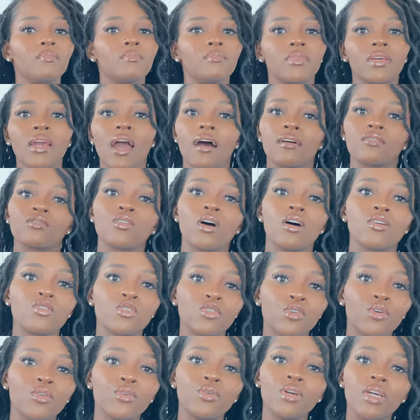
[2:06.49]
Yeah, so I'll
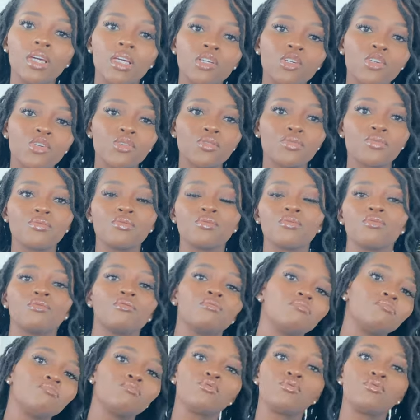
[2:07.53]
show you each shoe,